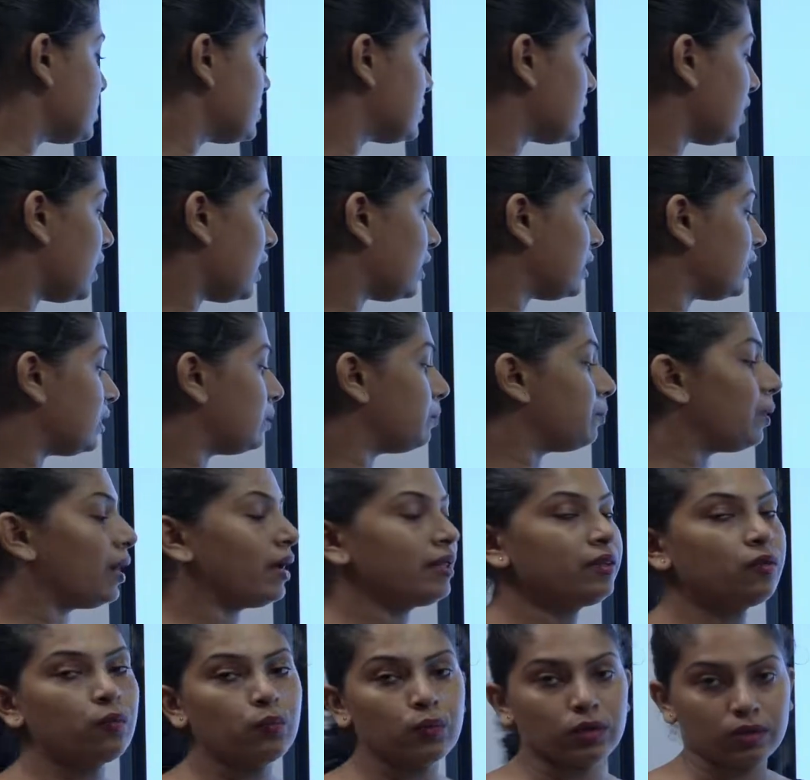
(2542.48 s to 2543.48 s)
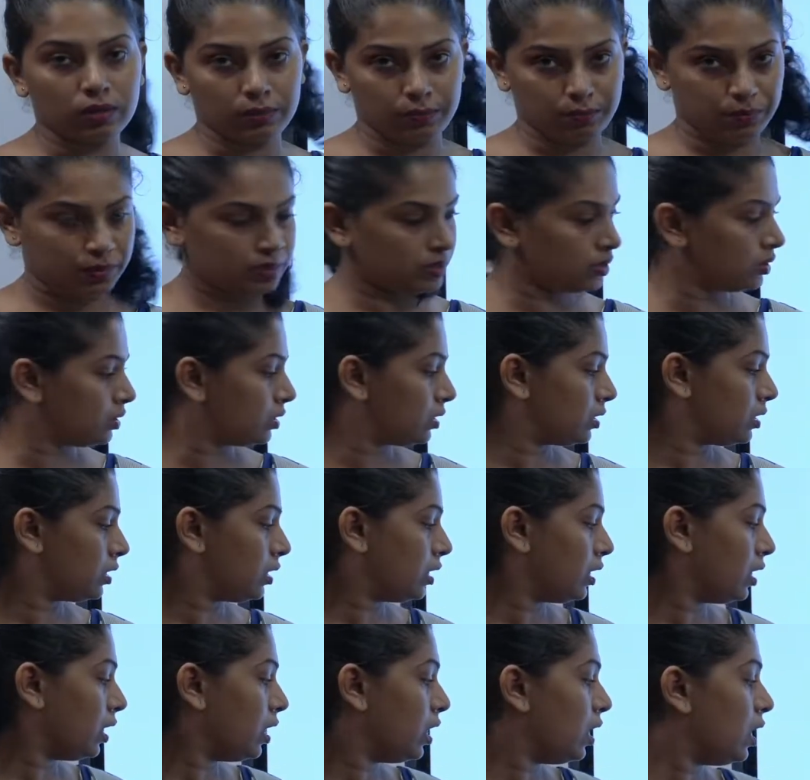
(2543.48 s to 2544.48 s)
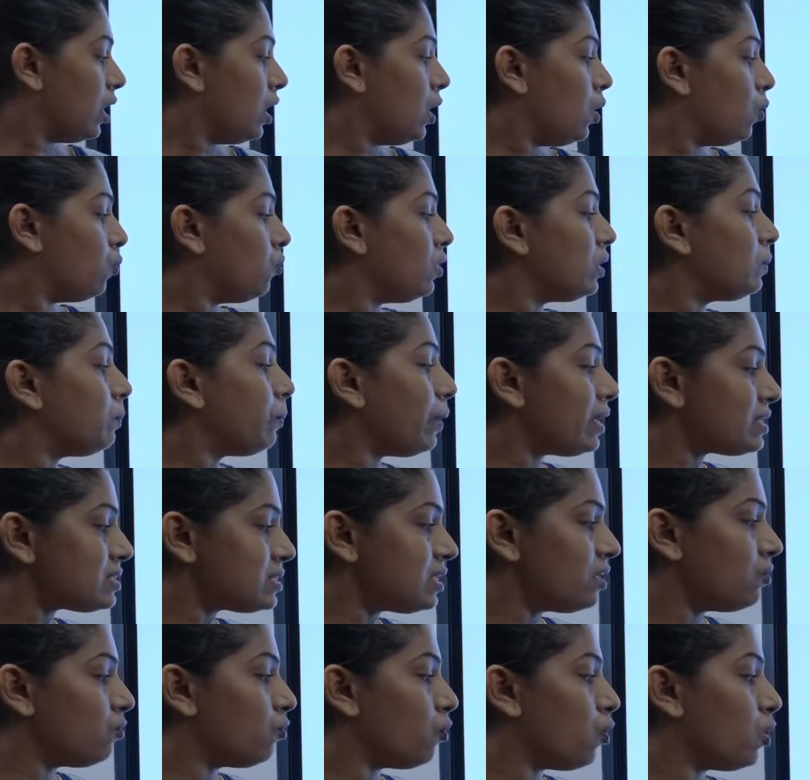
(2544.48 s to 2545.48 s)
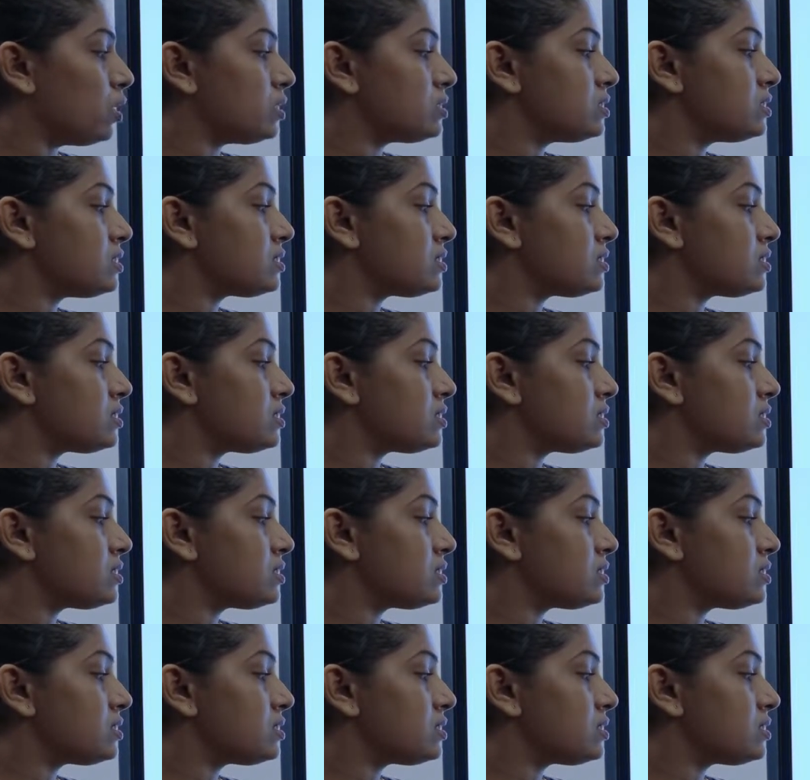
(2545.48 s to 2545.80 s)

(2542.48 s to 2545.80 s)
started by the verb. With passive voice, the